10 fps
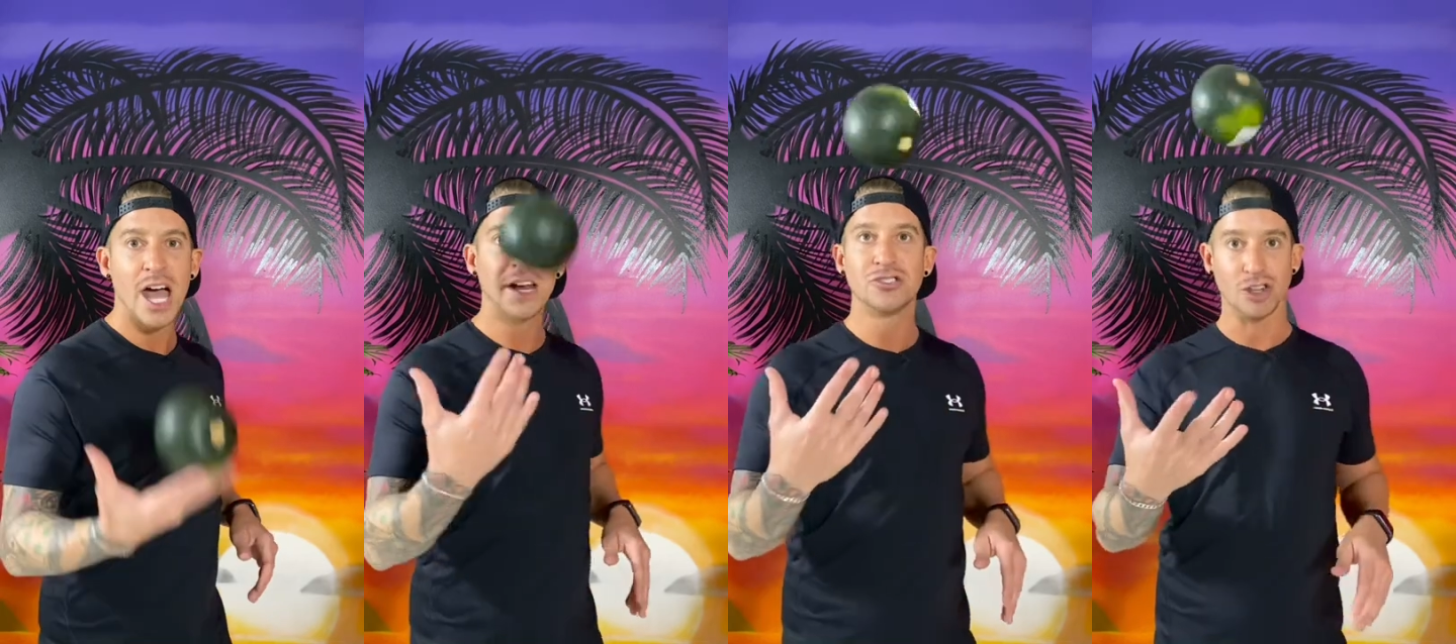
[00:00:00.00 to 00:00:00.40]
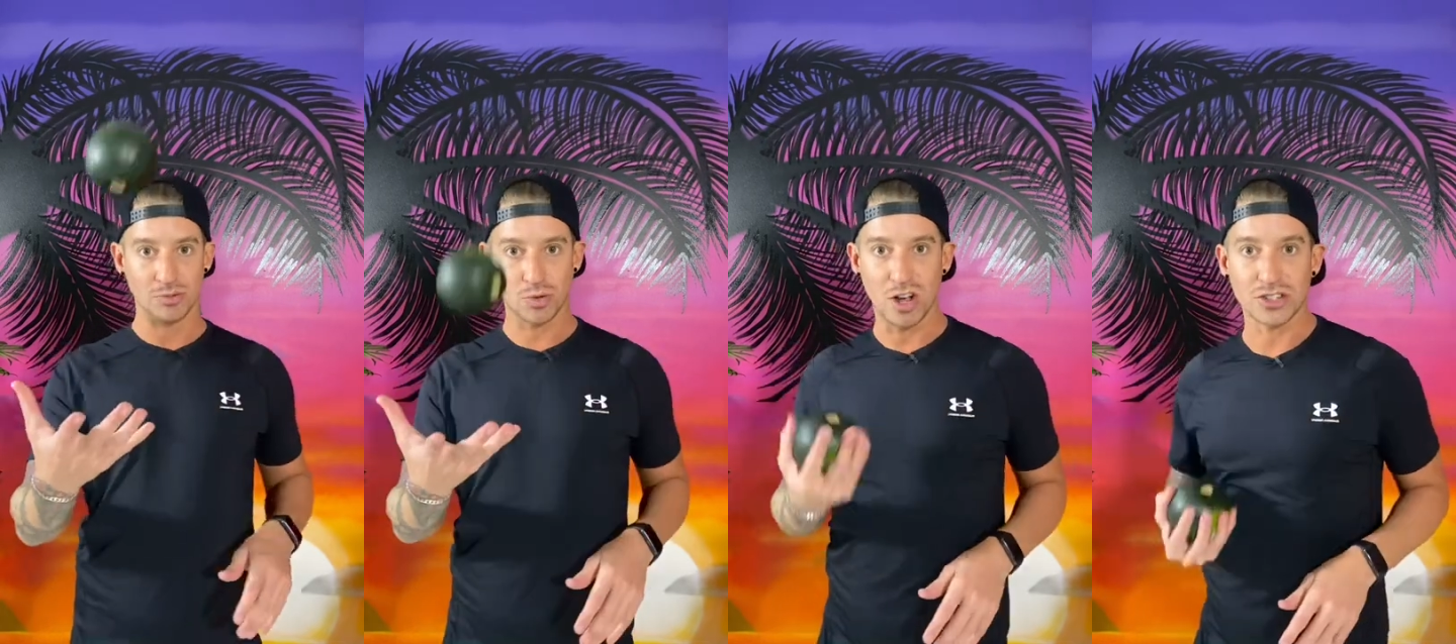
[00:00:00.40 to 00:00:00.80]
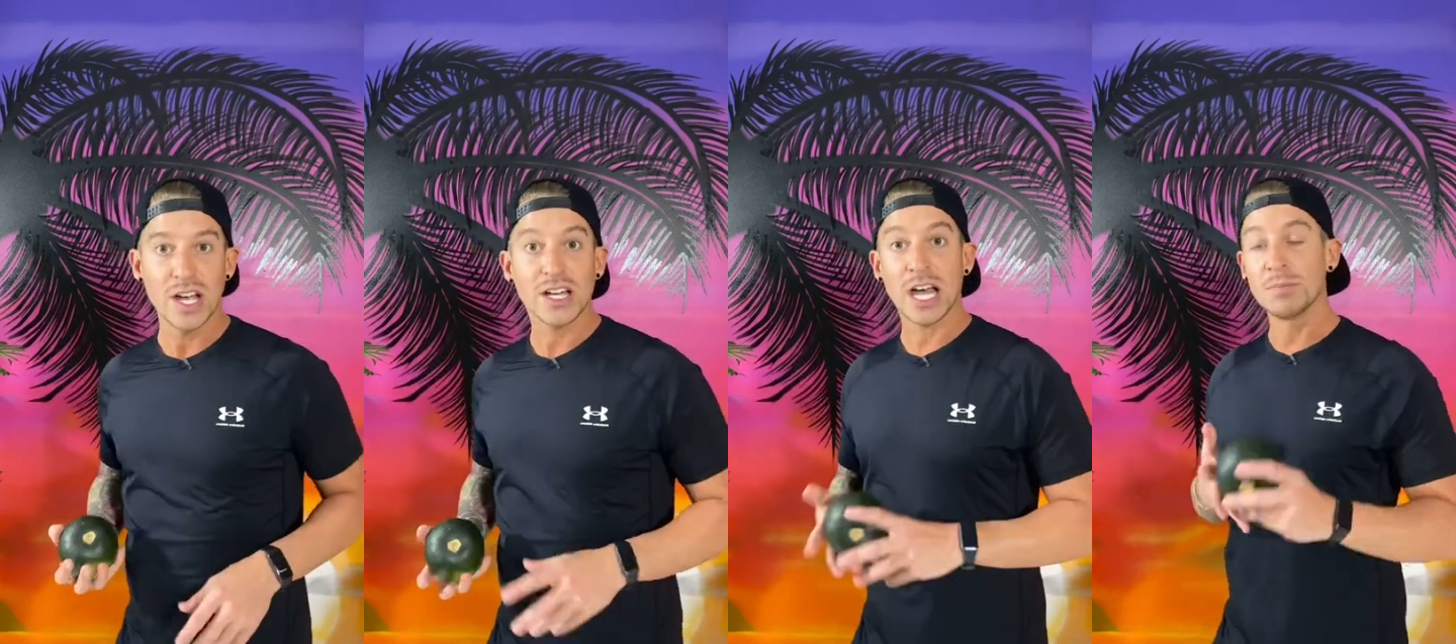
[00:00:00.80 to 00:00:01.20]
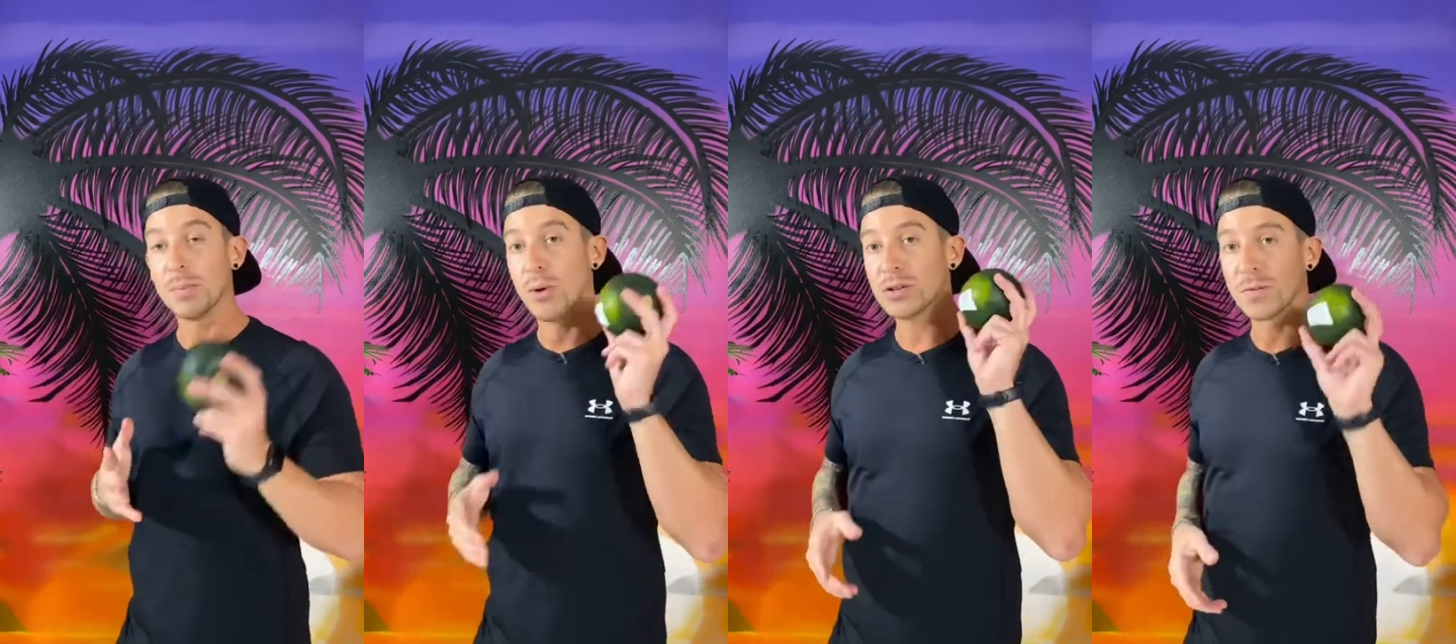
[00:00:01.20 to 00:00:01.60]
And a gem squash can be
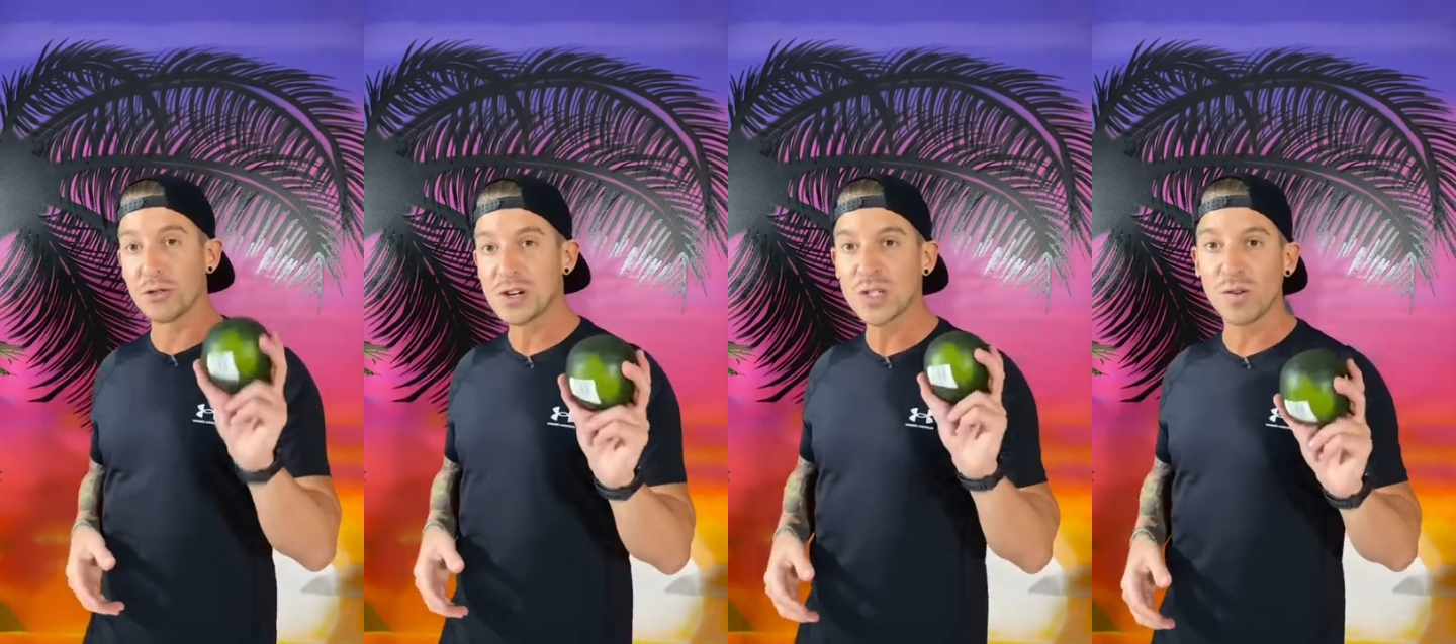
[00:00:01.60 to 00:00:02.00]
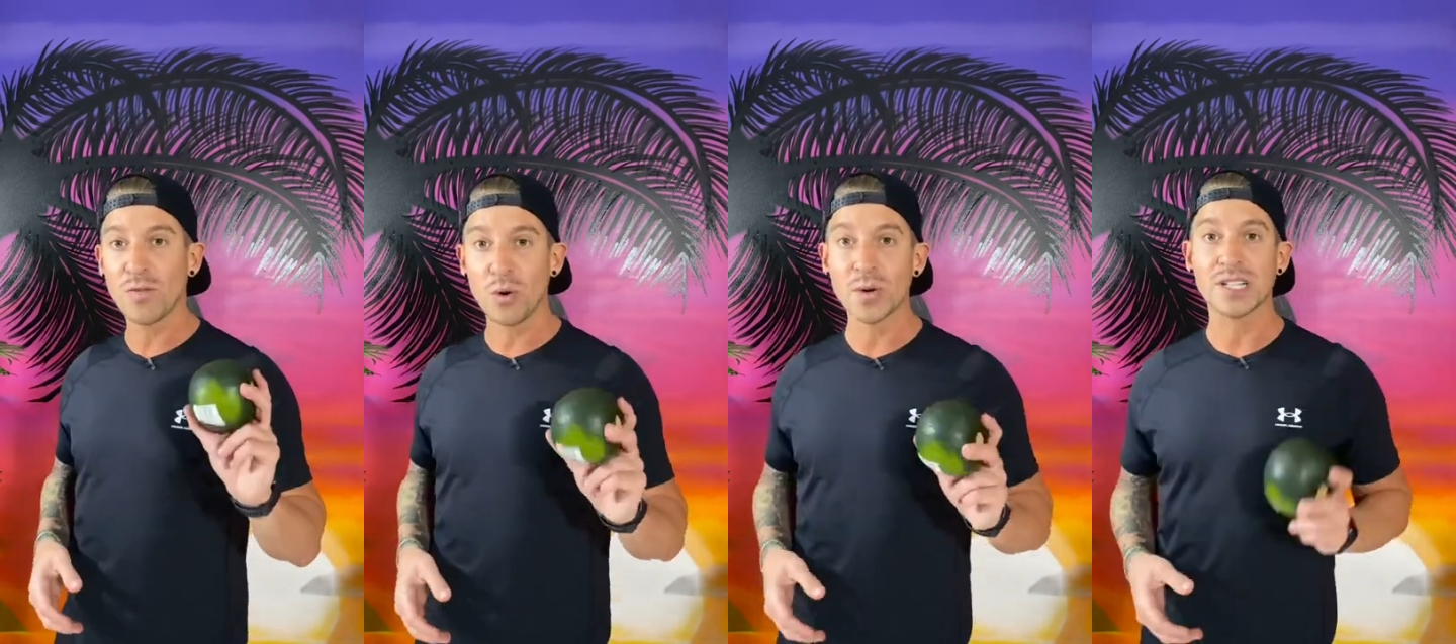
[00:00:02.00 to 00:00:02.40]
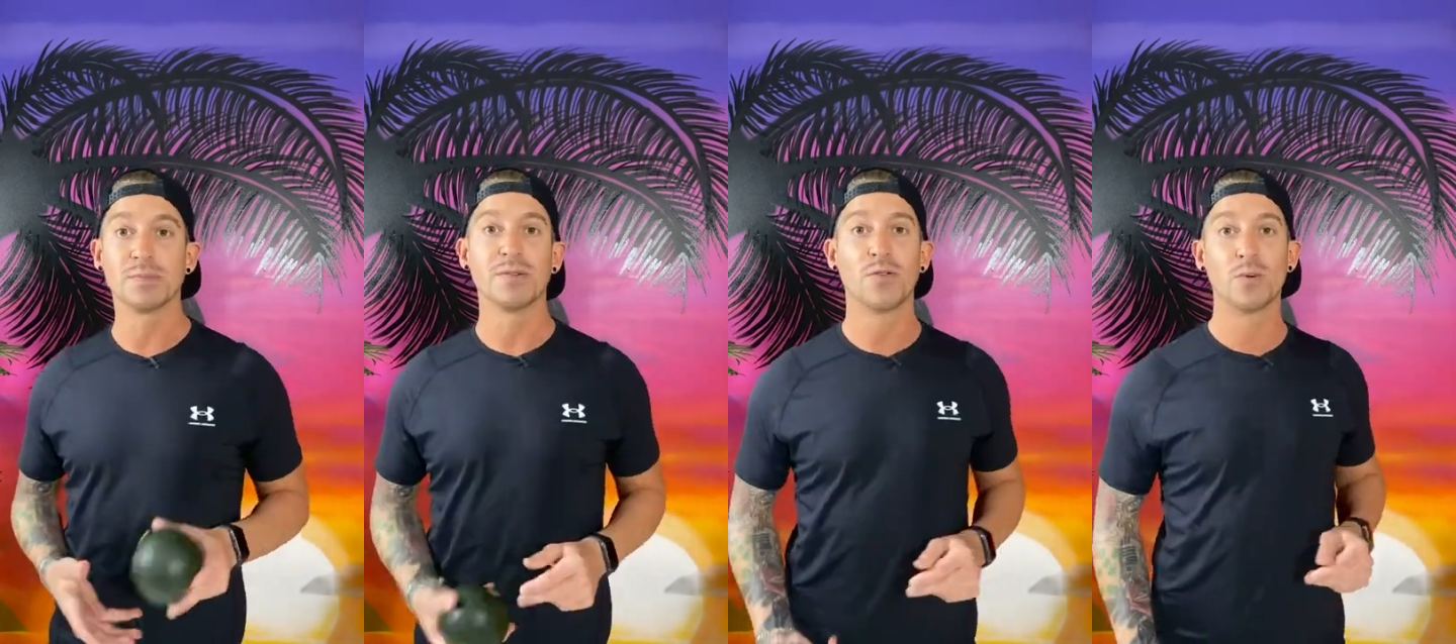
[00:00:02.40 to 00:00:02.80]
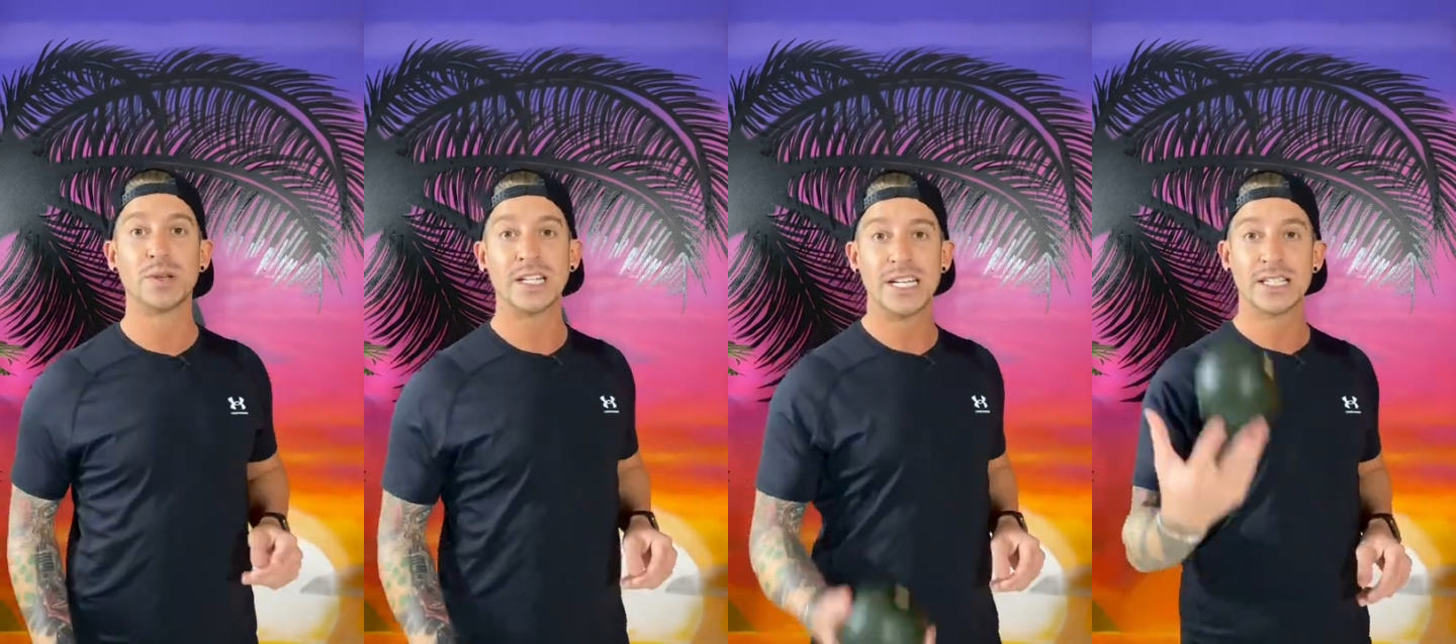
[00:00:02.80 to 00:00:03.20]
boiled for 3 to 4 weeks before
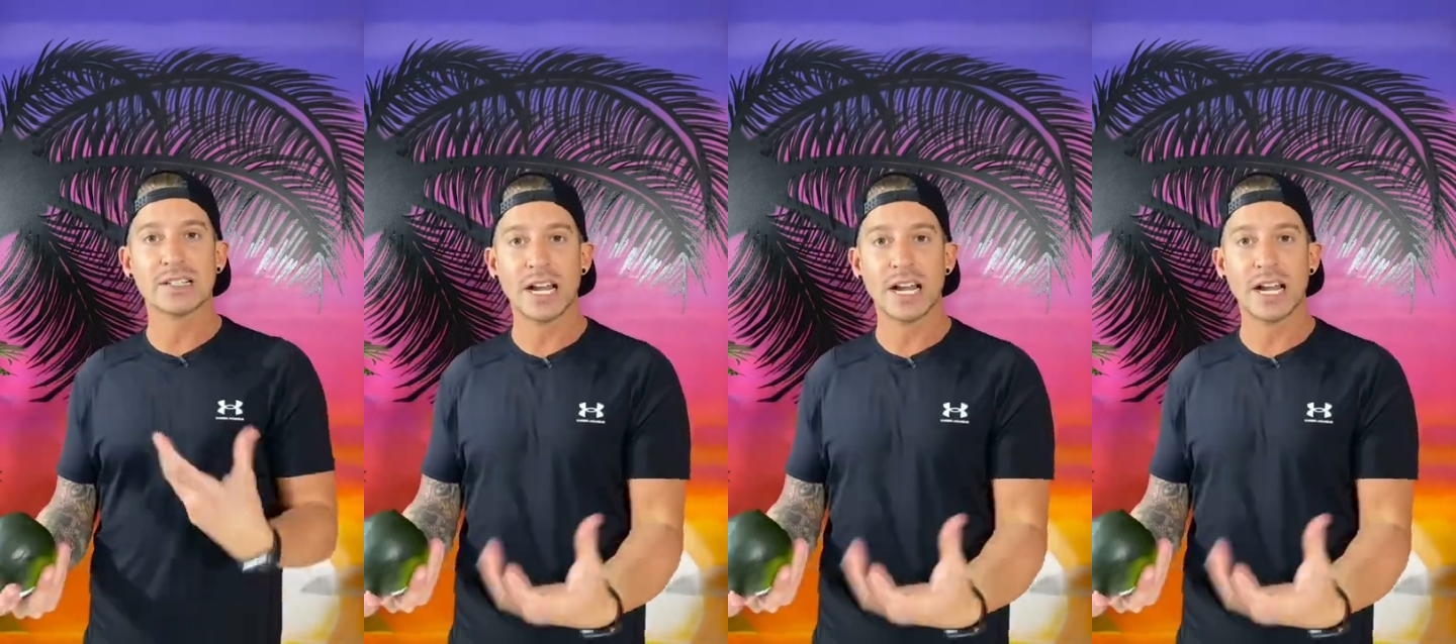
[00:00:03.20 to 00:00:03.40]
being eaten.